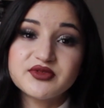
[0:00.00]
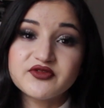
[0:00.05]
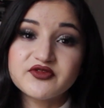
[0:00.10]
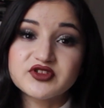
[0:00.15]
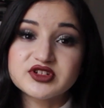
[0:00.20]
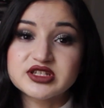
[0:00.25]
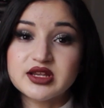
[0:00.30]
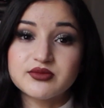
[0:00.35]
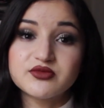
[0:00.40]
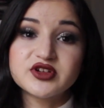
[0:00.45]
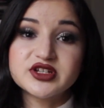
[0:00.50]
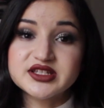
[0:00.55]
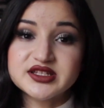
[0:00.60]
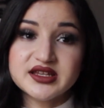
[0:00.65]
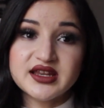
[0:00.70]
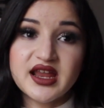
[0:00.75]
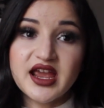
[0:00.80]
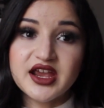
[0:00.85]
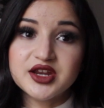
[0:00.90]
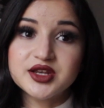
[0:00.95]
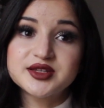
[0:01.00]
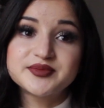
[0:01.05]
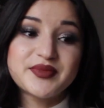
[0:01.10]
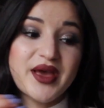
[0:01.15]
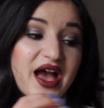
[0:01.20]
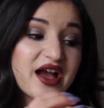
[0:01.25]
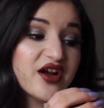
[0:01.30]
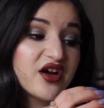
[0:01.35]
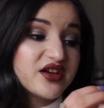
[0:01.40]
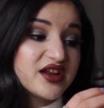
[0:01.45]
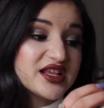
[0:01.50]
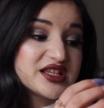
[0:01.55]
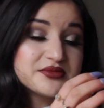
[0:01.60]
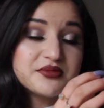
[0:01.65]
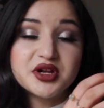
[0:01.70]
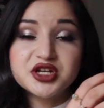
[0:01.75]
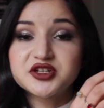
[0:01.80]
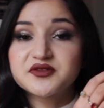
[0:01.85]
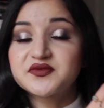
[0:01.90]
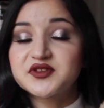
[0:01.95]
but for some reason I could pack on as
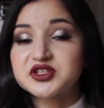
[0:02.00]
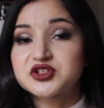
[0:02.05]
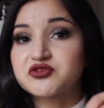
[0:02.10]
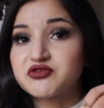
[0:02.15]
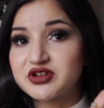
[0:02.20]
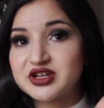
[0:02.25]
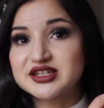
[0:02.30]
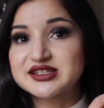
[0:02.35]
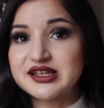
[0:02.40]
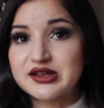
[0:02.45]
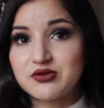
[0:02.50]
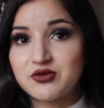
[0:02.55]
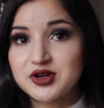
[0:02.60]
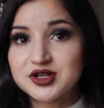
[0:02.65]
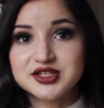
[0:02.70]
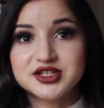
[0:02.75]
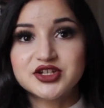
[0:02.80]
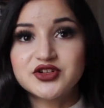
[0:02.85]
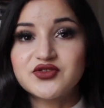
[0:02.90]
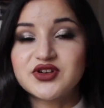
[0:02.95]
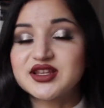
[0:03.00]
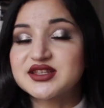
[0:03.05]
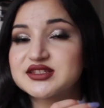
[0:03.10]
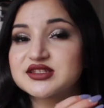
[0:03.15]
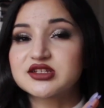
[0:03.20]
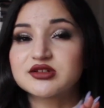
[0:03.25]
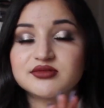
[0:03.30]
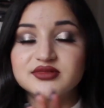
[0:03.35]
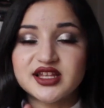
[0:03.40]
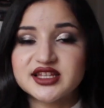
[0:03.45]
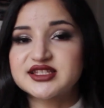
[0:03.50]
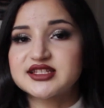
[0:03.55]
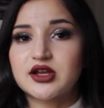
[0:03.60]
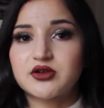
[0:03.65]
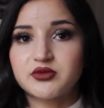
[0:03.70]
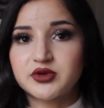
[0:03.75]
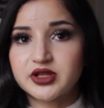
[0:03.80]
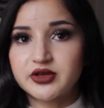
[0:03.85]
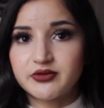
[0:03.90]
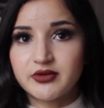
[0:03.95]
much of this green as I want to and it still blends
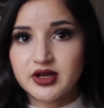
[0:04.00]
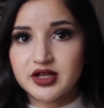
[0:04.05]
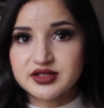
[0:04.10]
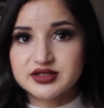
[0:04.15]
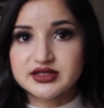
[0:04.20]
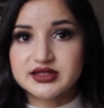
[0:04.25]
out really well,